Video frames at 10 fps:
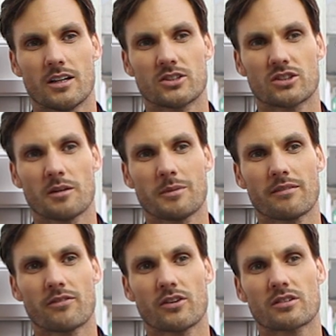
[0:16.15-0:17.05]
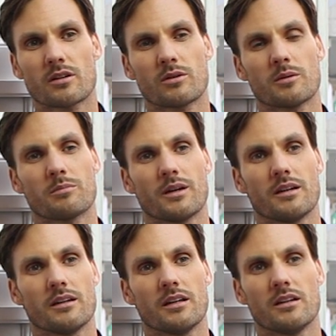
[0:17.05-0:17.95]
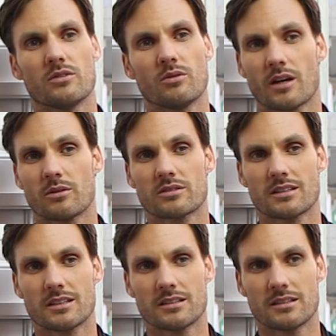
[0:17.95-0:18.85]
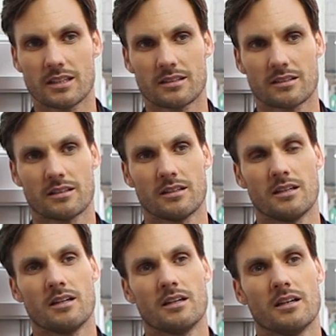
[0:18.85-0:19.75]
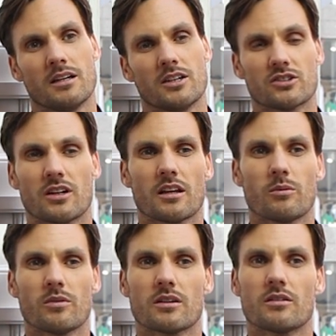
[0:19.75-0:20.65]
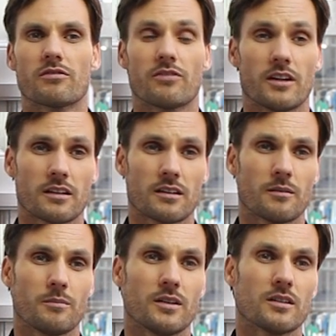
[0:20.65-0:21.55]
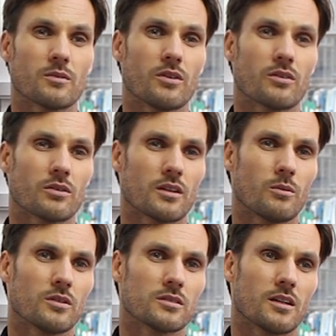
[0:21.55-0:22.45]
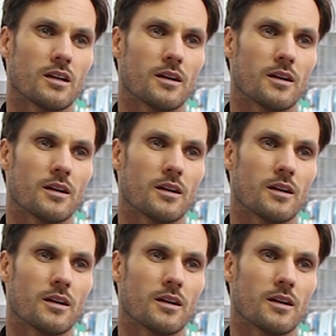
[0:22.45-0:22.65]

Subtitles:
I started my first clothing brand in 2006. I started it with a good friend because we thought there was